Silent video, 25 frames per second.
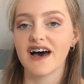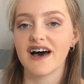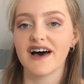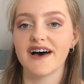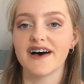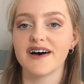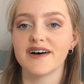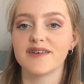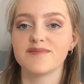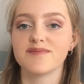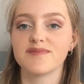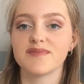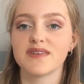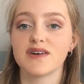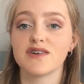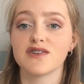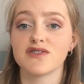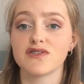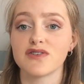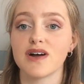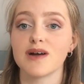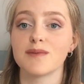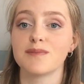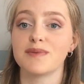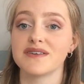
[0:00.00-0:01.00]
It
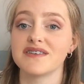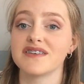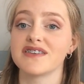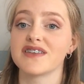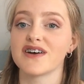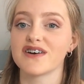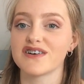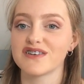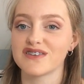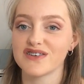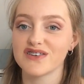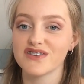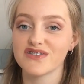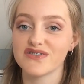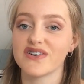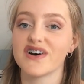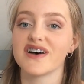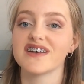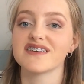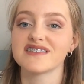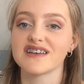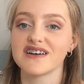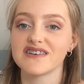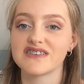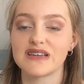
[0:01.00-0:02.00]
was very busy though because it was the
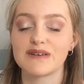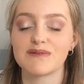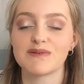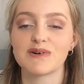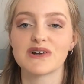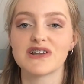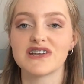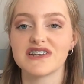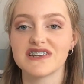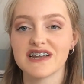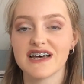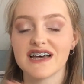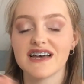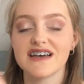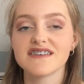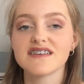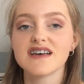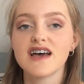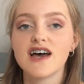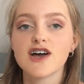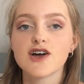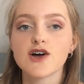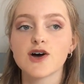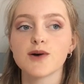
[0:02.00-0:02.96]
first day of summer holidays.